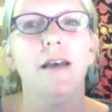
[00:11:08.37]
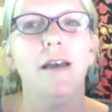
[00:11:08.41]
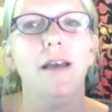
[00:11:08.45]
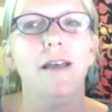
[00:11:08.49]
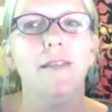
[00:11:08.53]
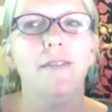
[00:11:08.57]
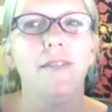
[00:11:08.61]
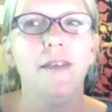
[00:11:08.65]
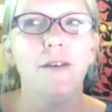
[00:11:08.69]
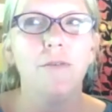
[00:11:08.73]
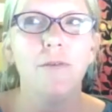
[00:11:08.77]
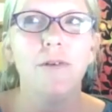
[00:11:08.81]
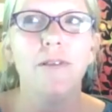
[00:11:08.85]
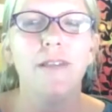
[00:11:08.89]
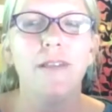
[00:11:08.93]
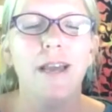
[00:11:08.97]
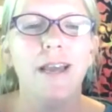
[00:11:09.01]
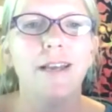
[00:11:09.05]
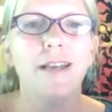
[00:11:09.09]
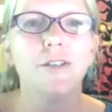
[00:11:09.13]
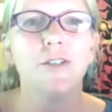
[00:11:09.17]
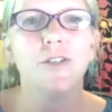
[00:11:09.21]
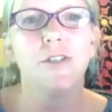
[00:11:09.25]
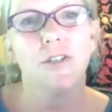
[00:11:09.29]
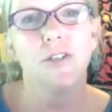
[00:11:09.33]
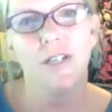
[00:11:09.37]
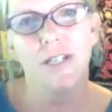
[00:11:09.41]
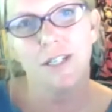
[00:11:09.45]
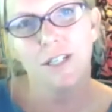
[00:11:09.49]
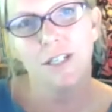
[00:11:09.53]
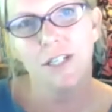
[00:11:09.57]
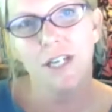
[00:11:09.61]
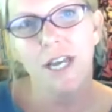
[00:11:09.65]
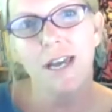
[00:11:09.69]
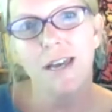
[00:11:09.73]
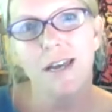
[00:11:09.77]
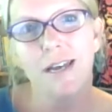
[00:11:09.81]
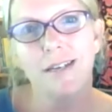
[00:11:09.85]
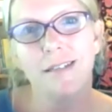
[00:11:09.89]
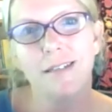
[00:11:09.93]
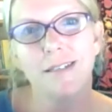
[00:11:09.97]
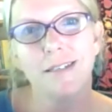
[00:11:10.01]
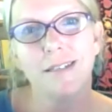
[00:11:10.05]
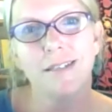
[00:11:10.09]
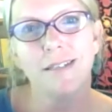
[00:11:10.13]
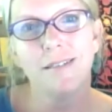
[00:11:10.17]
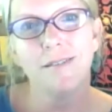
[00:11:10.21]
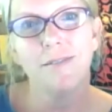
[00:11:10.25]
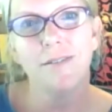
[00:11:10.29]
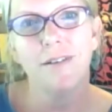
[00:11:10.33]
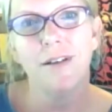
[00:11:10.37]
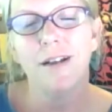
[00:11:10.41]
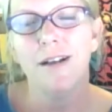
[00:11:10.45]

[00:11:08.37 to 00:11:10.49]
And then when the answer is yes,